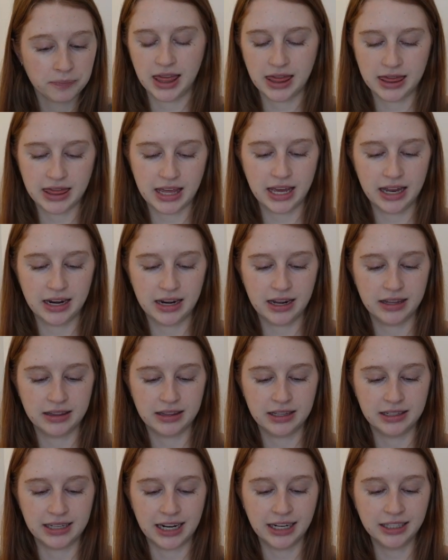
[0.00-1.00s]
Then
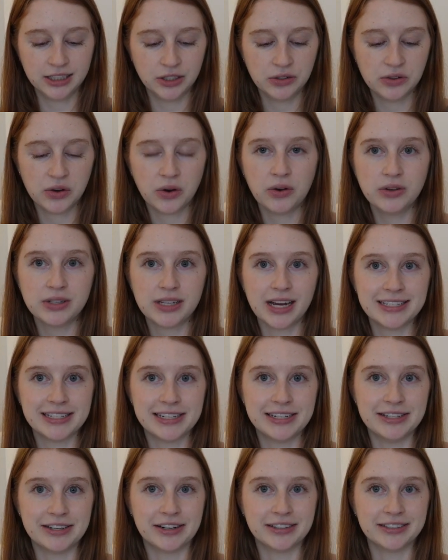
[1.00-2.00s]
the last 2 goals I
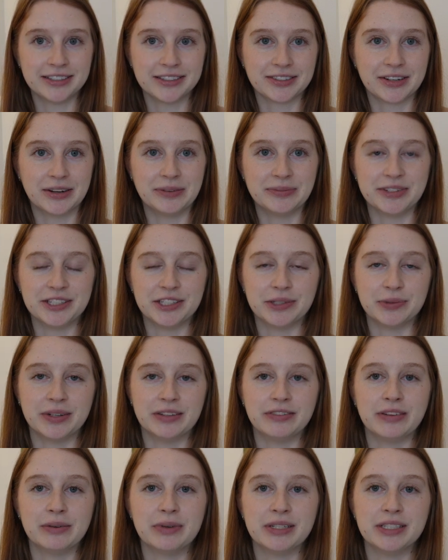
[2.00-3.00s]
did not accomplish. One
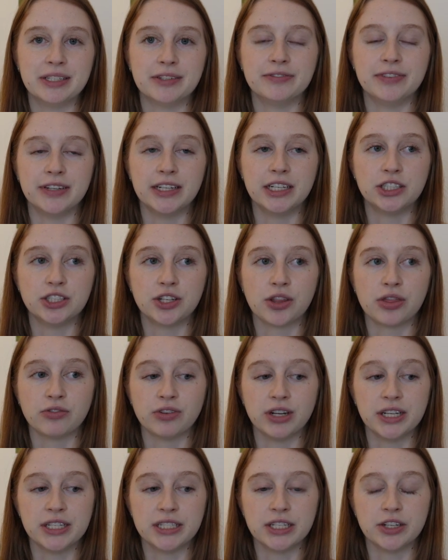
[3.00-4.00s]
of them was to finish
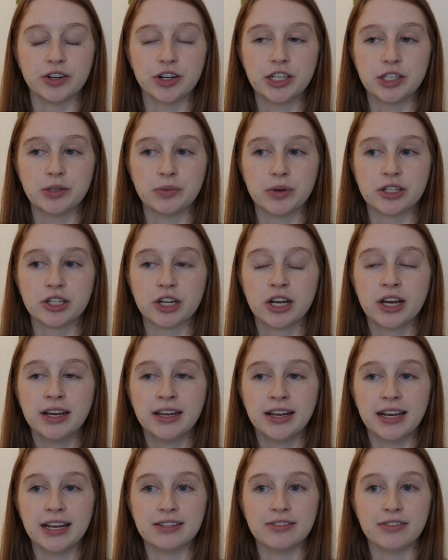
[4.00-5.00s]
3 series, which
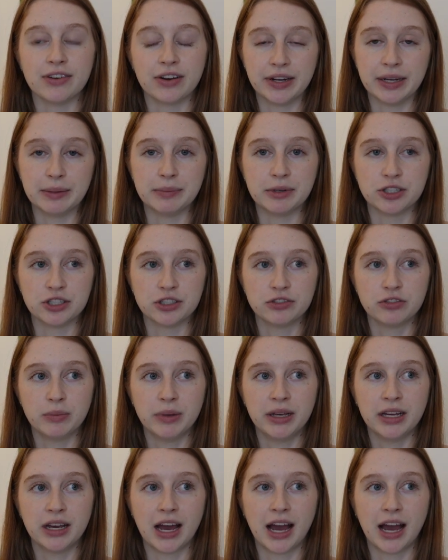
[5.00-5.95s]
is very ambitious for me.